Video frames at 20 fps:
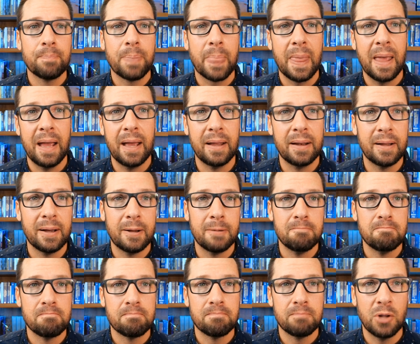
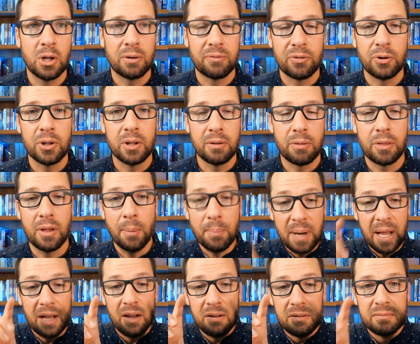and look for the
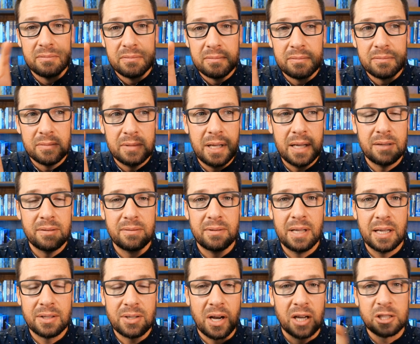thumbnail
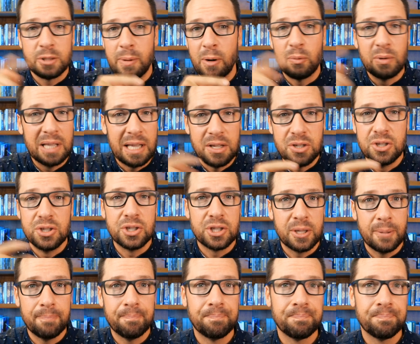that talks about relationship.